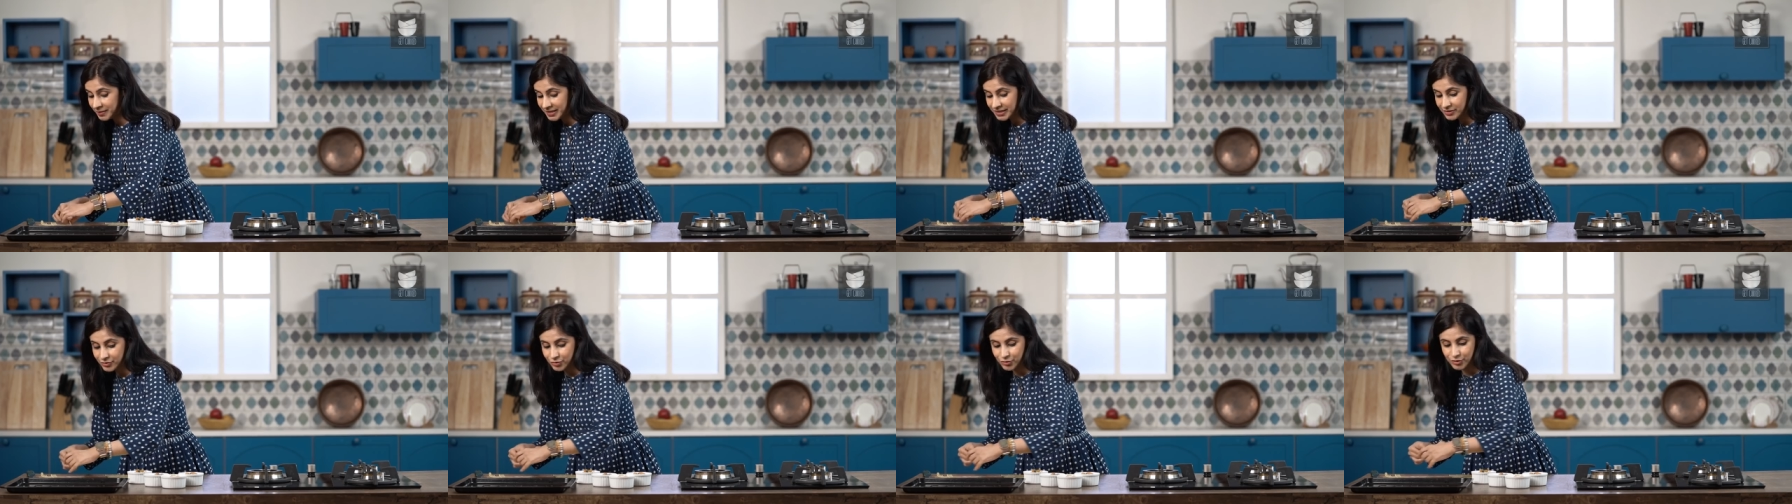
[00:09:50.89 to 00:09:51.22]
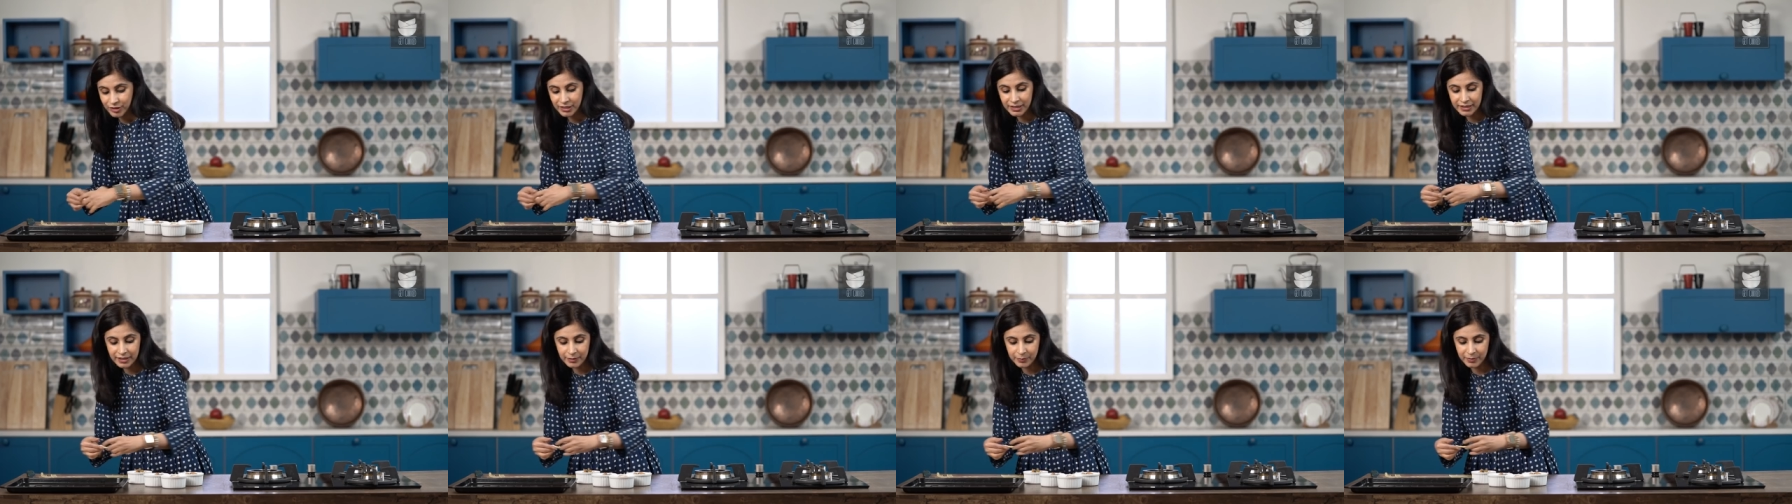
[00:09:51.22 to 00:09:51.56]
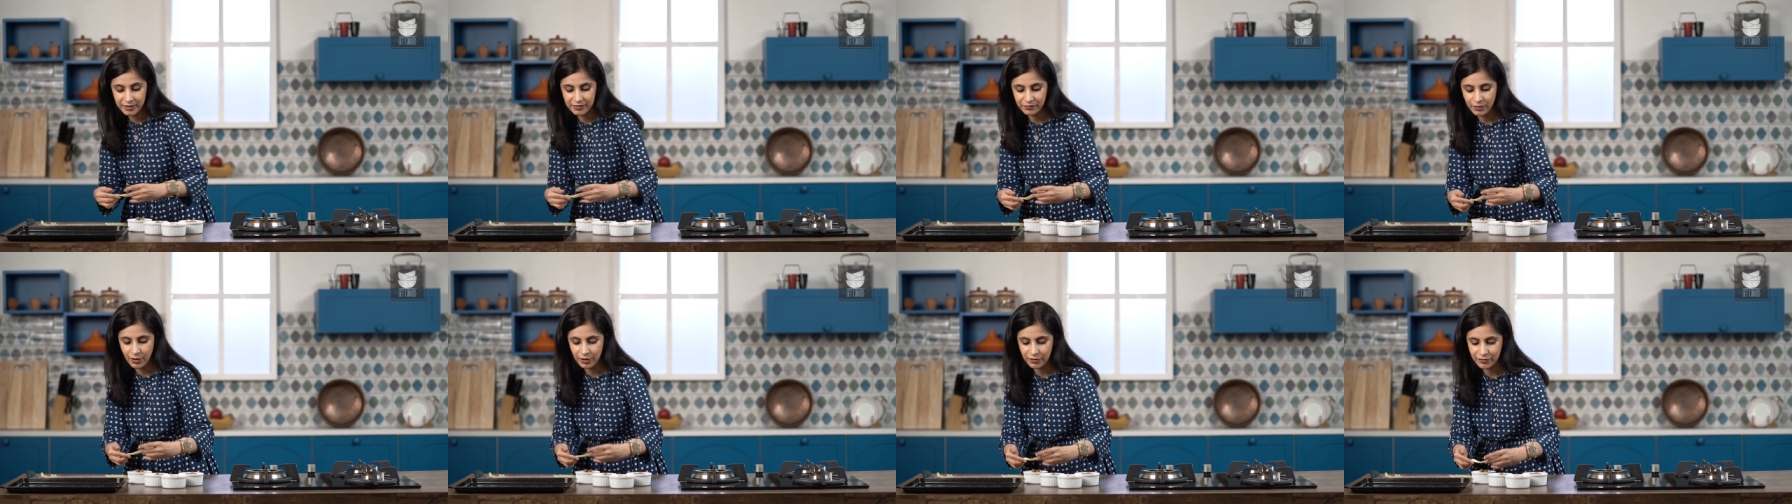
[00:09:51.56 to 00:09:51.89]
pastry that
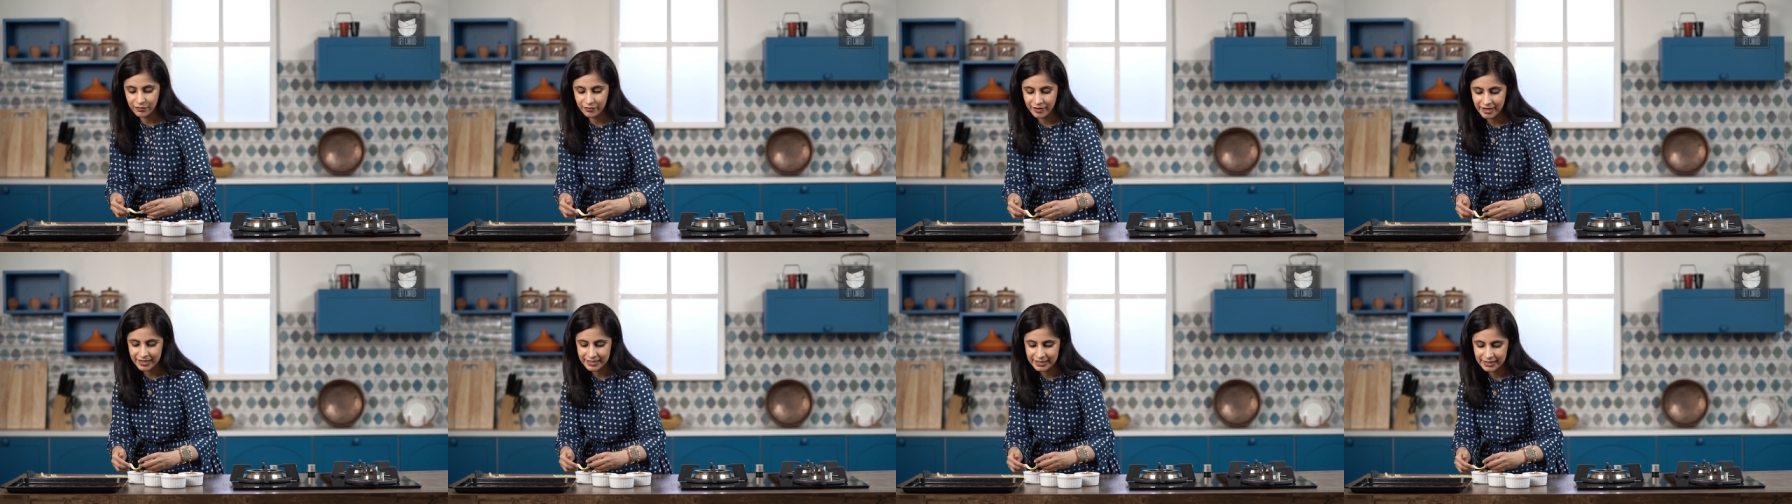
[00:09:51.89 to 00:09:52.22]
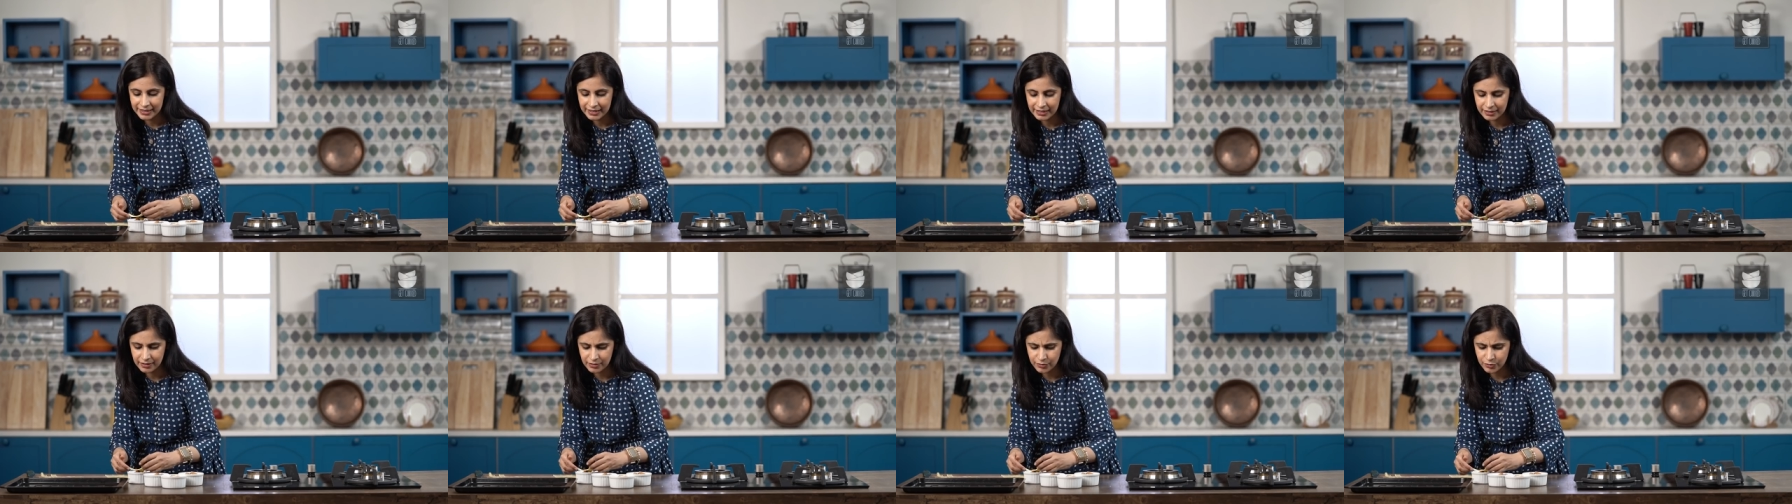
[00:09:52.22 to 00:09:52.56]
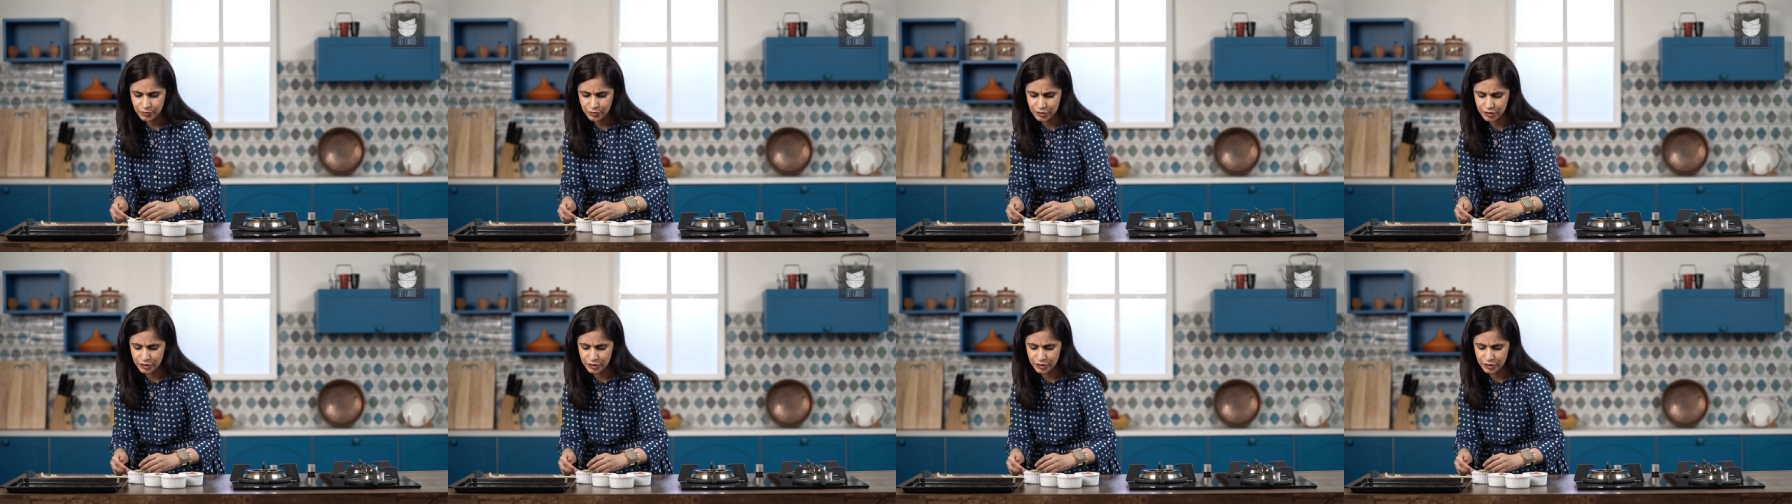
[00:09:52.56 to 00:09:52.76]
we've got ready here to